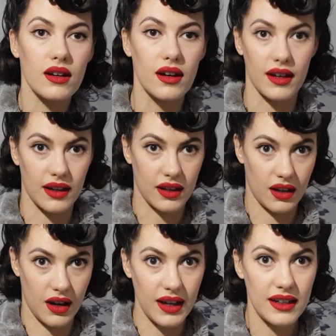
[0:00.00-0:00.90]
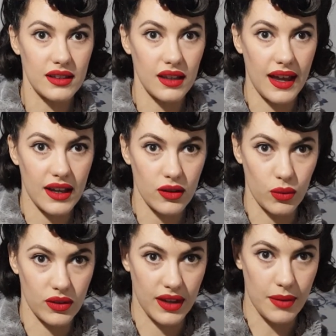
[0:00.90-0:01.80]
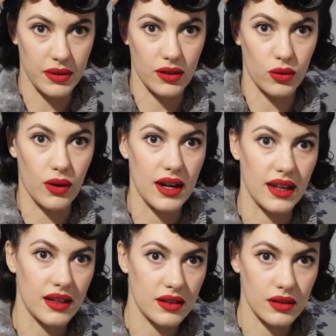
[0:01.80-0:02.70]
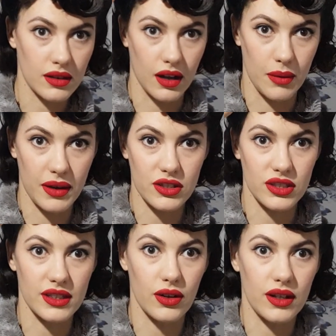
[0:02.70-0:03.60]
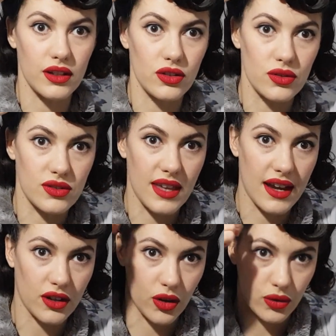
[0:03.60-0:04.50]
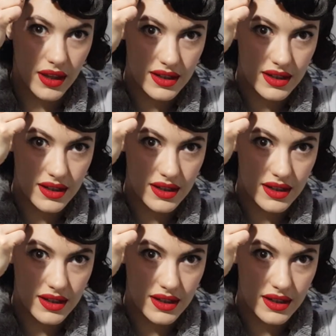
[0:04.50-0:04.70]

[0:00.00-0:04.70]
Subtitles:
And I kind of like what's happening already. I'm actually going to use that curl there to